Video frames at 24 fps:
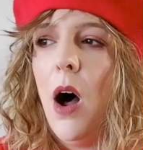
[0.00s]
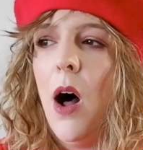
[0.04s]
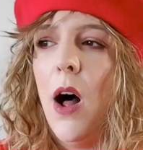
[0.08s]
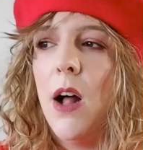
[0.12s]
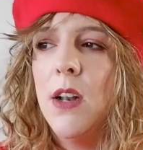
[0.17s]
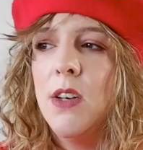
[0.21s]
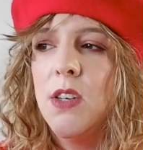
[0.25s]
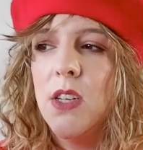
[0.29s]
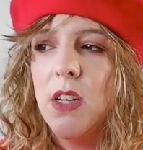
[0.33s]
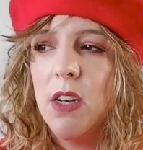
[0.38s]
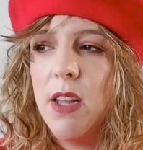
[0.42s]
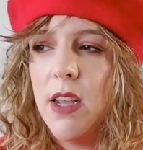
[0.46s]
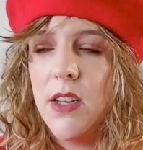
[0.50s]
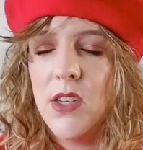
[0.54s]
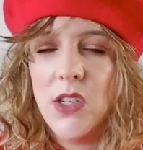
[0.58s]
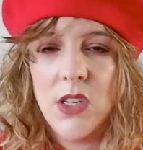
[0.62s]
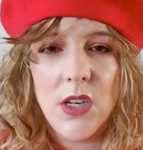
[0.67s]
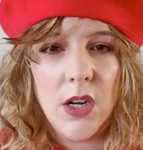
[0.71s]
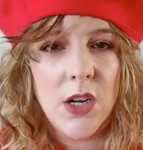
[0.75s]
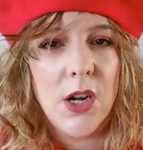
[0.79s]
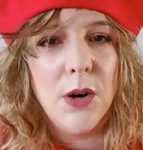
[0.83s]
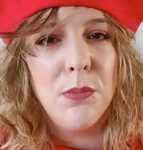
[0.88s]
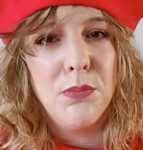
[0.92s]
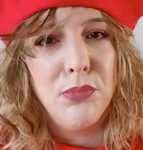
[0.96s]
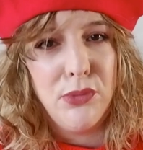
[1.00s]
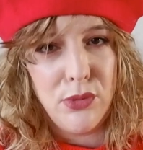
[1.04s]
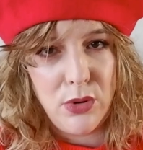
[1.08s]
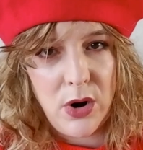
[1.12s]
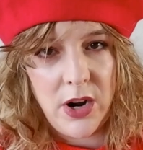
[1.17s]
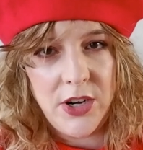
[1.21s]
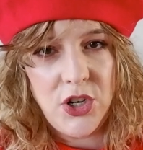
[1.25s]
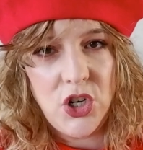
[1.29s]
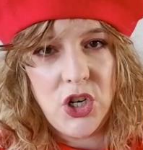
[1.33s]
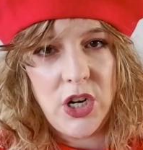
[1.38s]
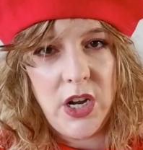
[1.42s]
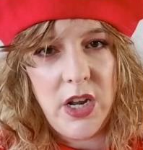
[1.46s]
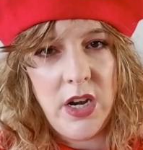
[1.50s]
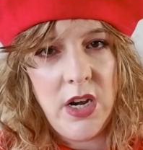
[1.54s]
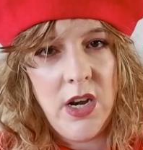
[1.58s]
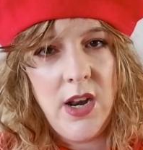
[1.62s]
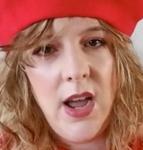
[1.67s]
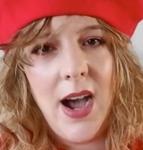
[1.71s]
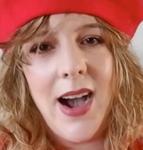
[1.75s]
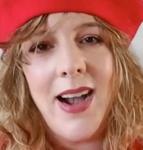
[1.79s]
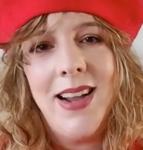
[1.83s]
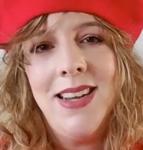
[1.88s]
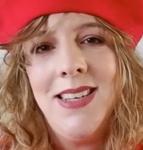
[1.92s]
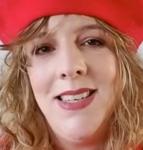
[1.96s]
Until I stuck a brush in,
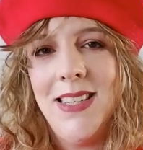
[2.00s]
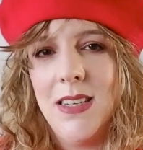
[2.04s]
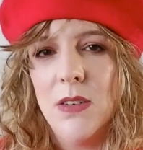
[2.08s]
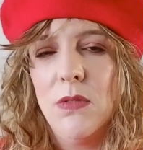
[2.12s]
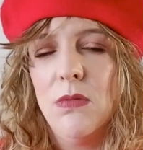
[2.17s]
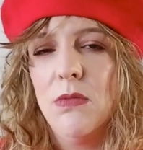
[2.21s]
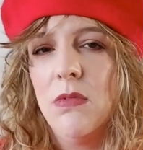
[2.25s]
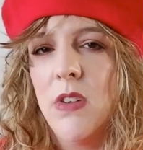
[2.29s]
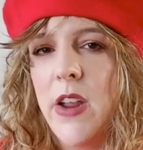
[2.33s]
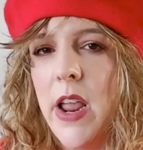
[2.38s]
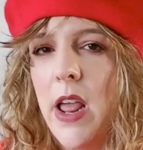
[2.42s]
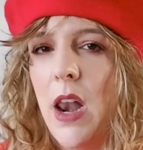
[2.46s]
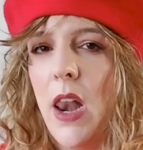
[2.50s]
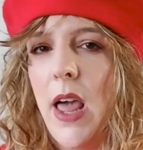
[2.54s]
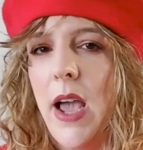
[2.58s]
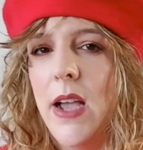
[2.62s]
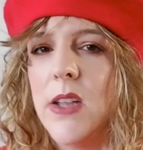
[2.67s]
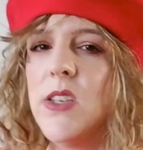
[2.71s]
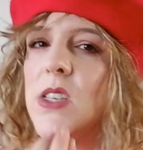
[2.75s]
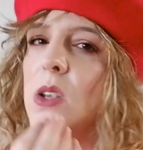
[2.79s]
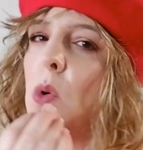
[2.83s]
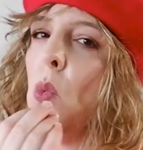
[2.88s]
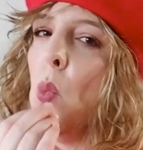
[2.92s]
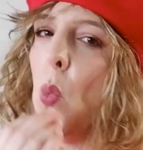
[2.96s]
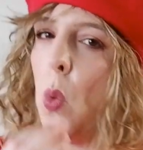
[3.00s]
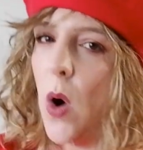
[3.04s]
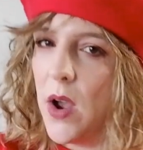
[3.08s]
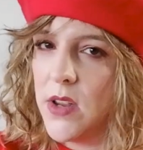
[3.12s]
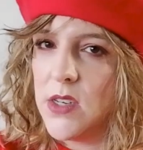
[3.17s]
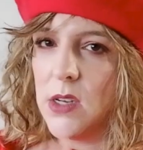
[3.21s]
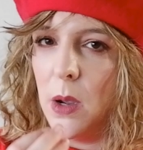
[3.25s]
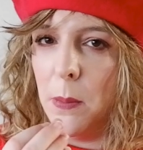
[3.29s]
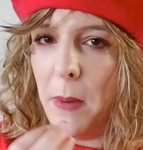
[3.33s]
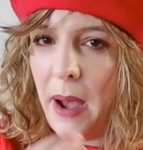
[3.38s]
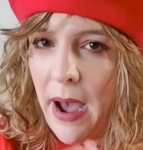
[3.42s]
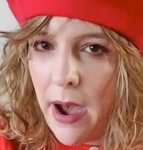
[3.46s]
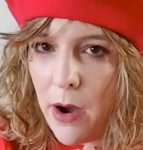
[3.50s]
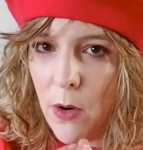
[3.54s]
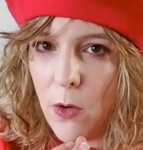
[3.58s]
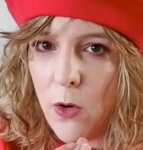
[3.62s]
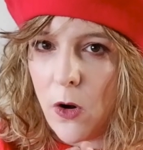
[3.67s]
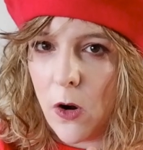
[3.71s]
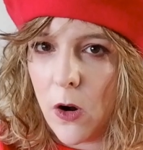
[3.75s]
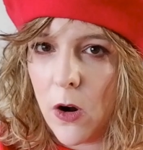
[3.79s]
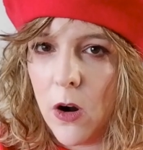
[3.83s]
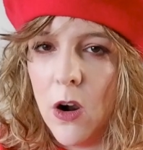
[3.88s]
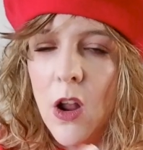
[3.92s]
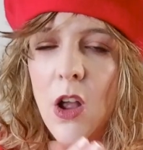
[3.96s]
I didn't realize it was a
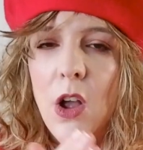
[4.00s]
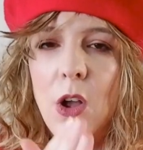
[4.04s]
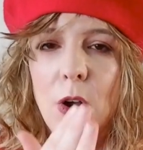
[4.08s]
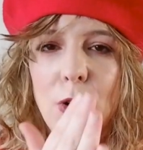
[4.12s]
powder.